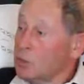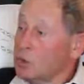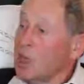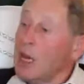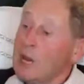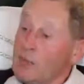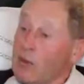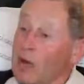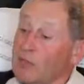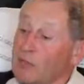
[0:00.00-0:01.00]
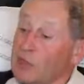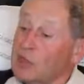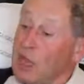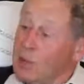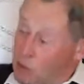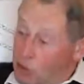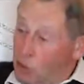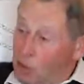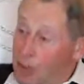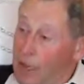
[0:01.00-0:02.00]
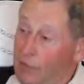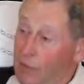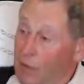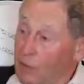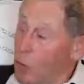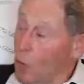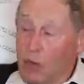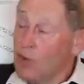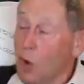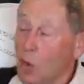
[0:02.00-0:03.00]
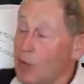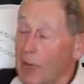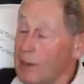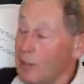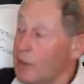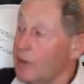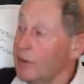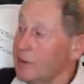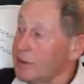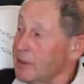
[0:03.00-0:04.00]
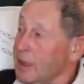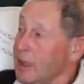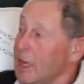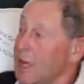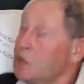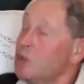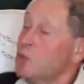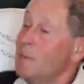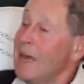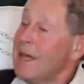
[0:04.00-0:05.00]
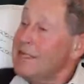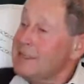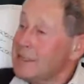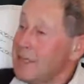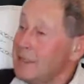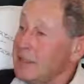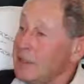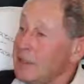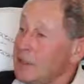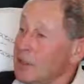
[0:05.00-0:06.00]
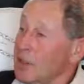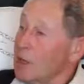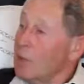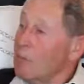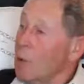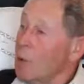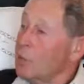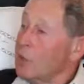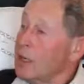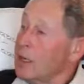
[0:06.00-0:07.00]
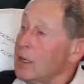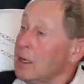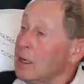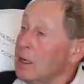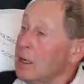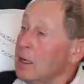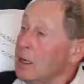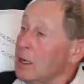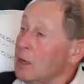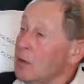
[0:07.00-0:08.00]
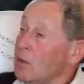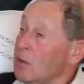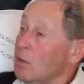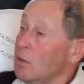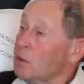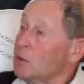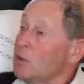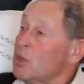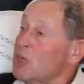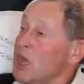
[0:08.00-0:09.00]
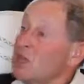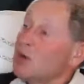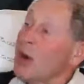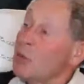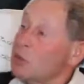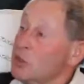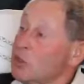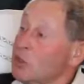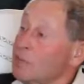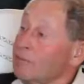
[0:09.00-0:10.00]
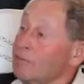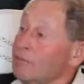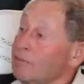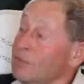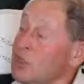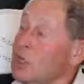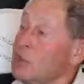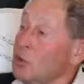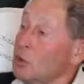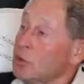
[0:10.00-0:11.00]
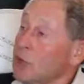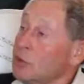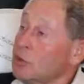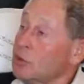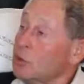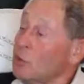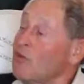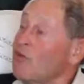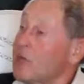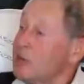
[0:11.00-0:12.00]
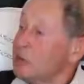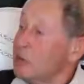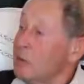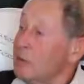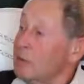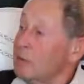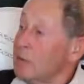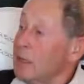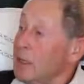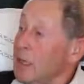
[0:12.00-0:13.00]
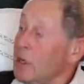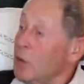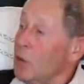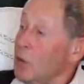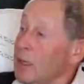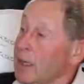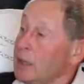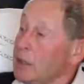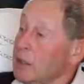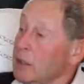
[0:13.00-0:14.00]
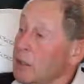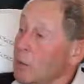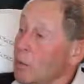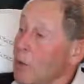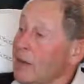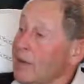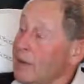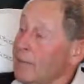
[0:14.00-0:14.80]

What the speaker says: was a life raft, the same as the other life raft, with no canopy on it, and two men sat in it, both in, what should we say, trousers, jeans or trousers, with vests on, in all that weather.